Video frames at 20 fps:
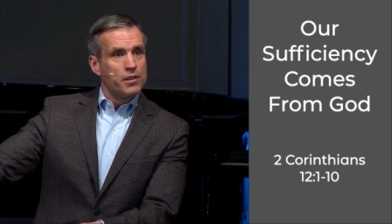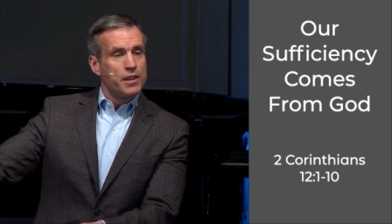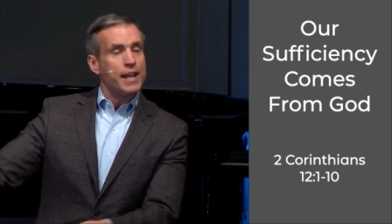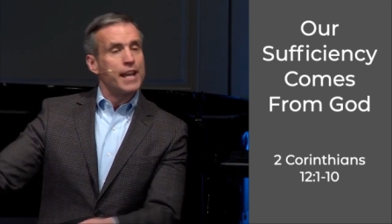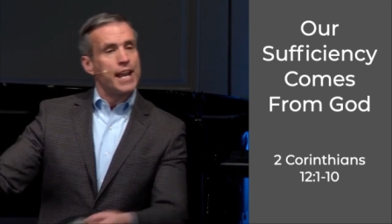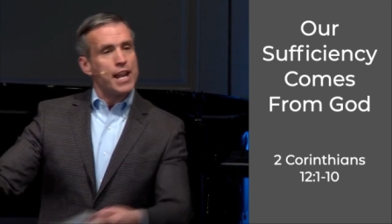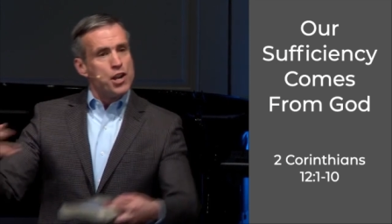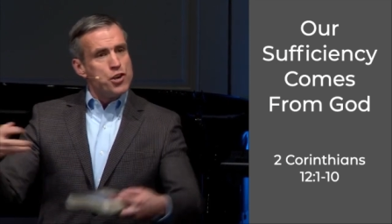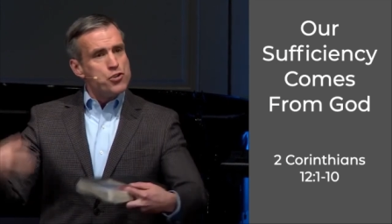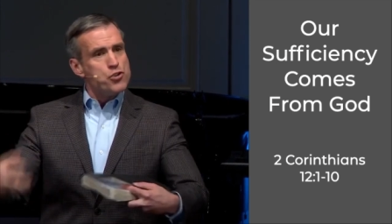
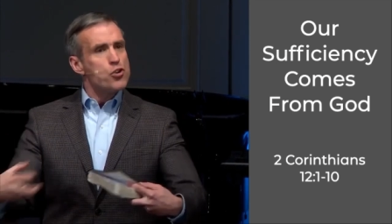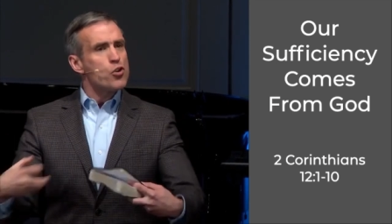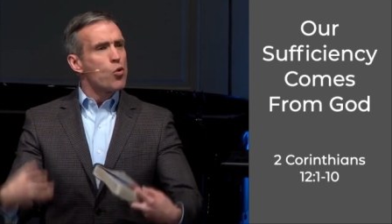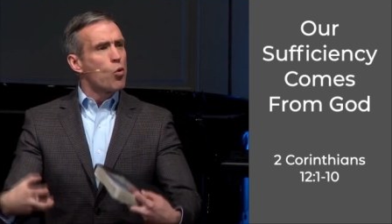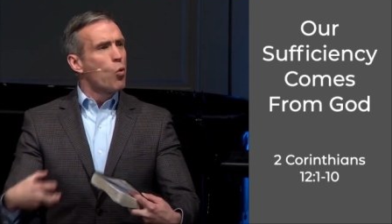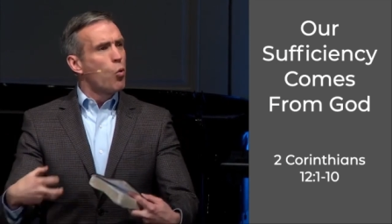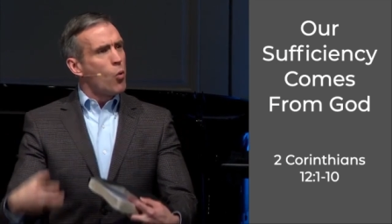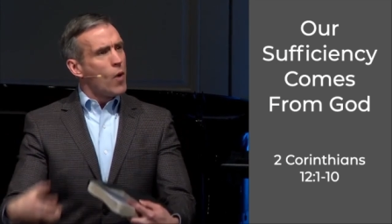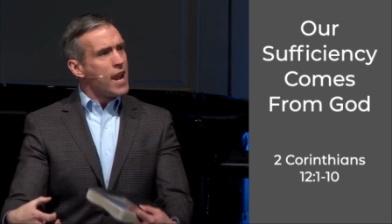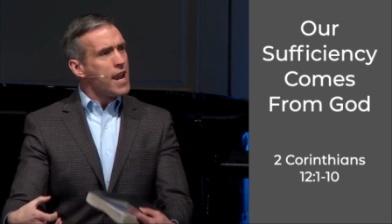That in
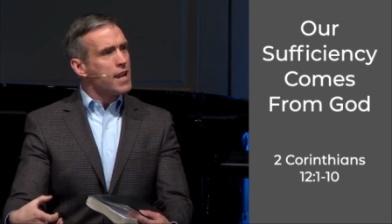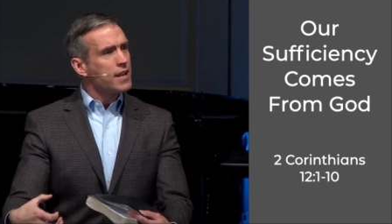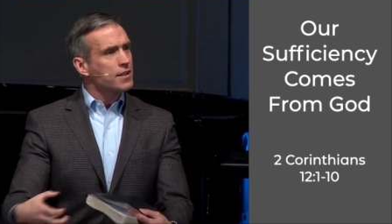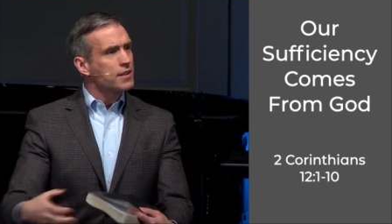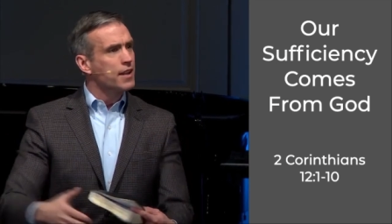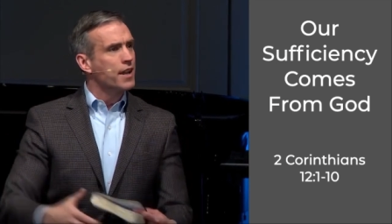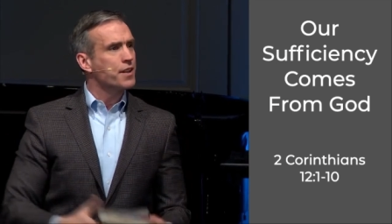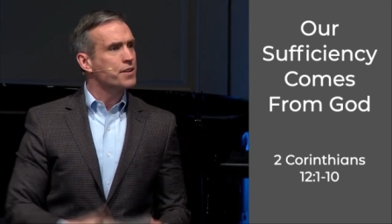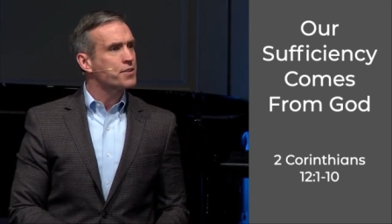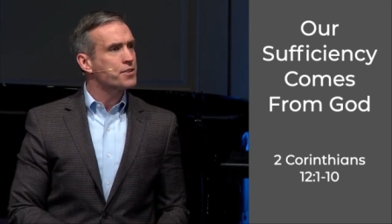your
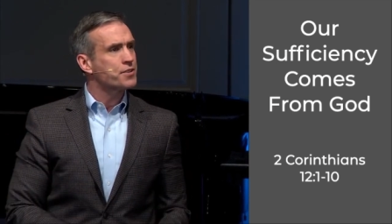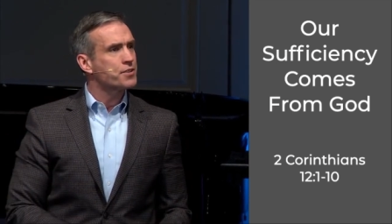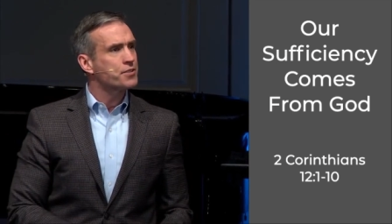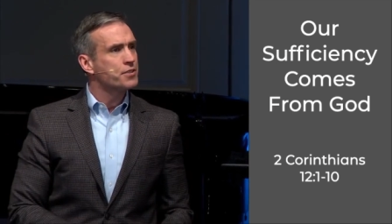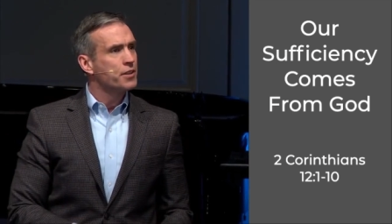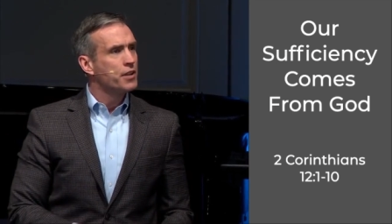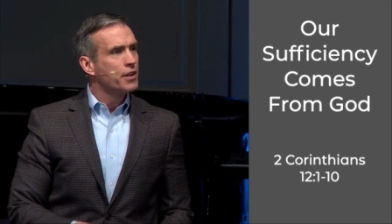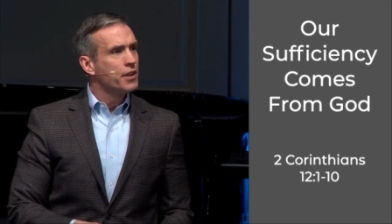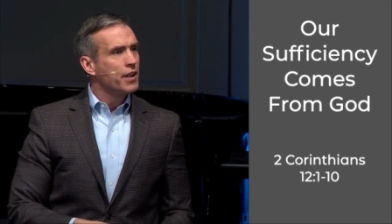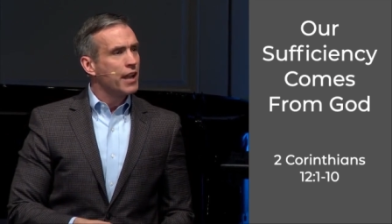
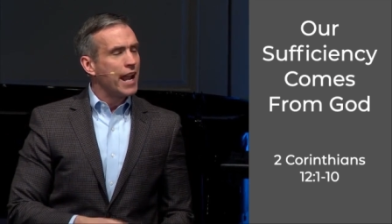weakness,